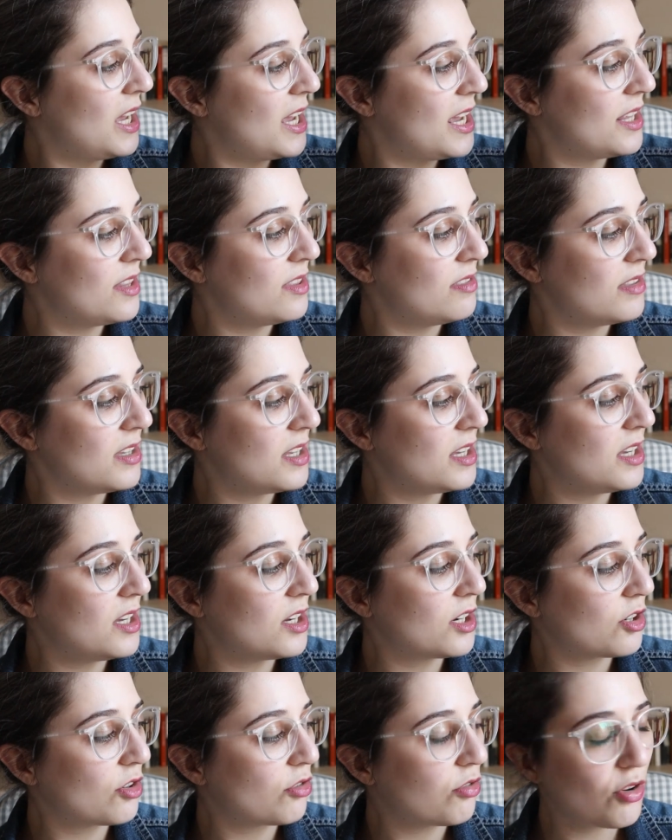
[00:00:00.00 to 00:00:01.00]
In
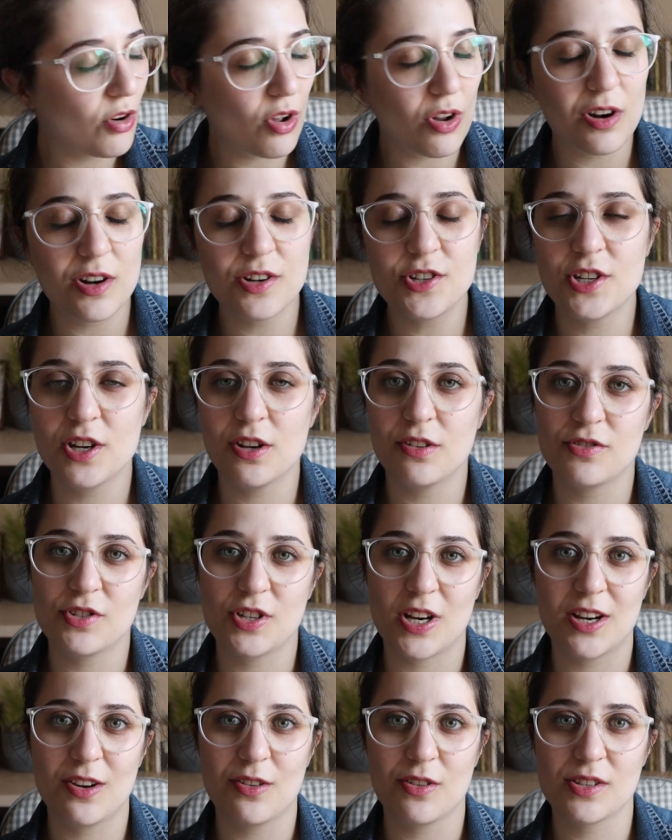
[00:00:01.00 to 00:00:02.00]
the chronology of
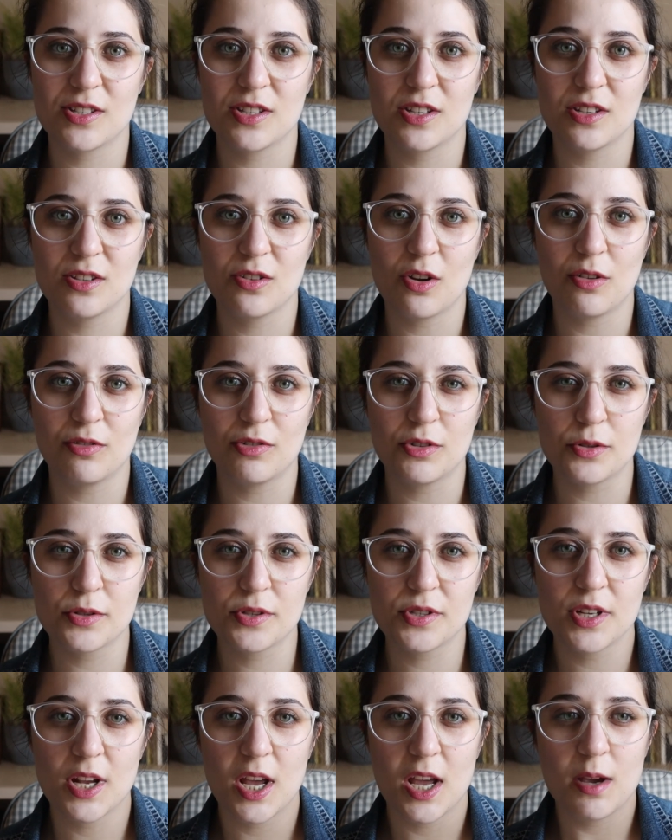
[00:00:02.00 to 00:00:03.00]
Jane Austen
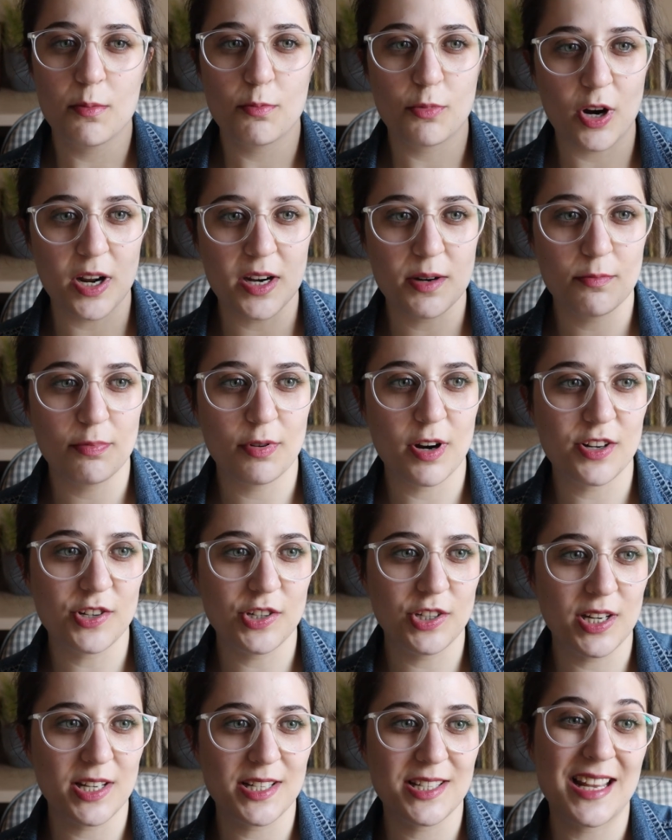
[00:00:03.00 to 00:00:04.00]
novels, Pride and
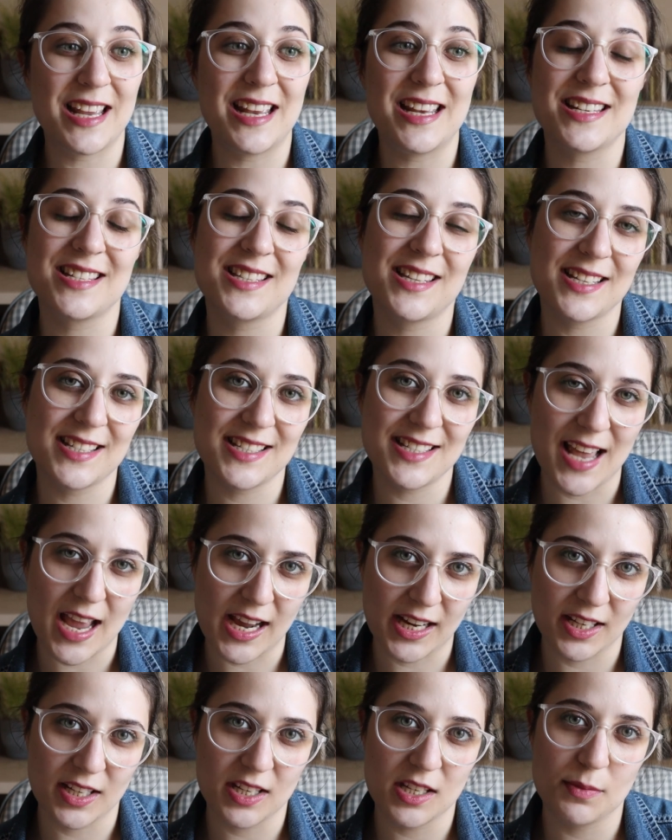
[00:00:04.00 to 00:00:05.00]
Prejudice is the
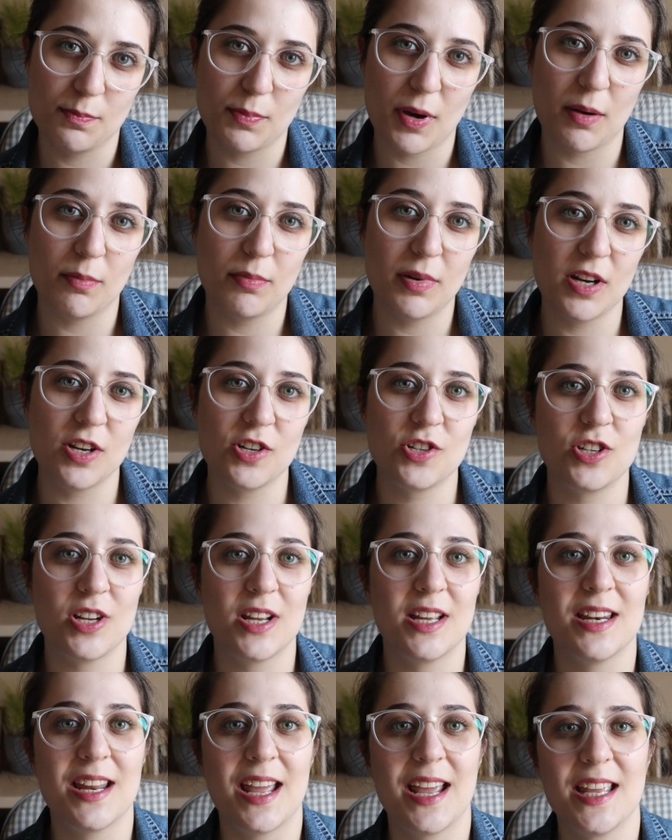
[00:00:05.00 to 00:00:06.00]
second, published
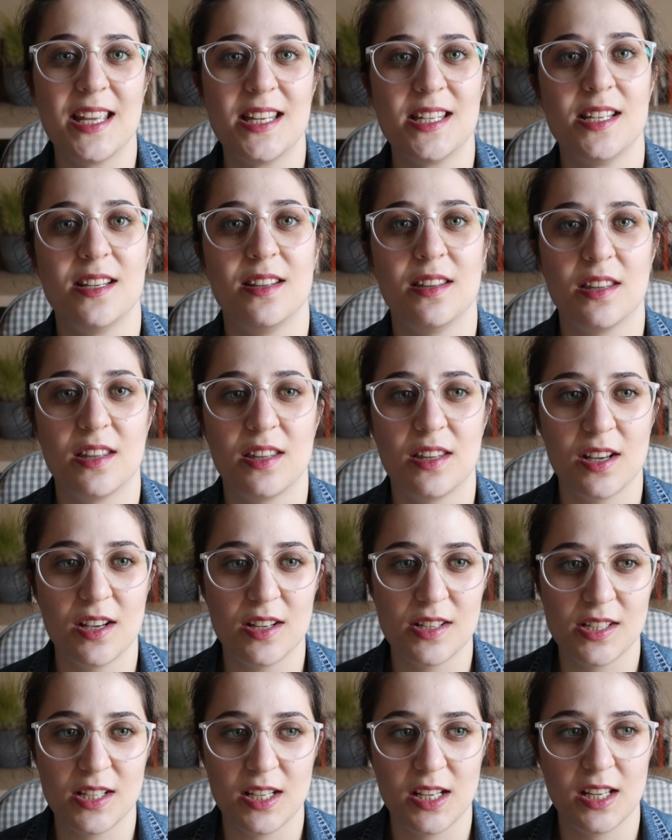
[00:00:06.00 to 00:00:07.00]
in
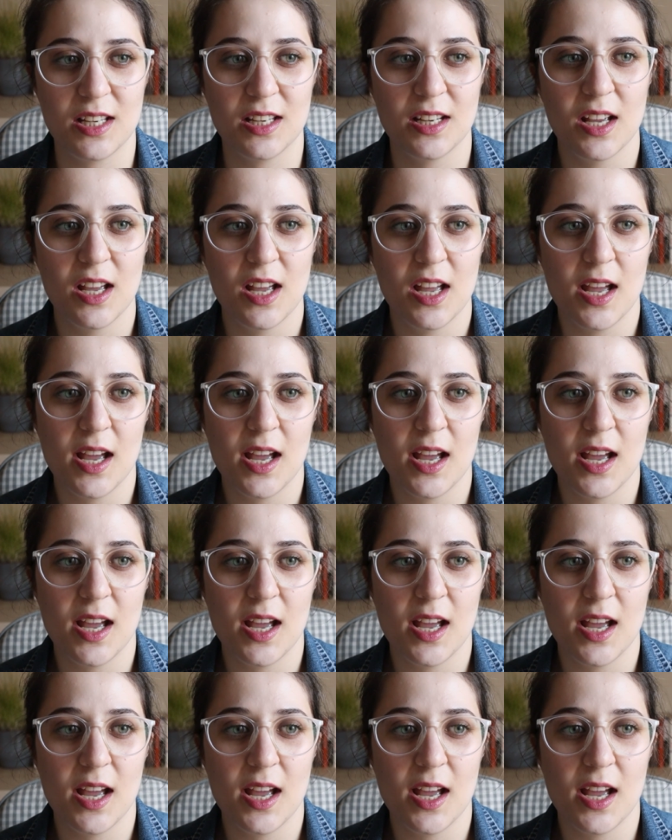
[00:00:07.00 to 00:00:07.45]
1813.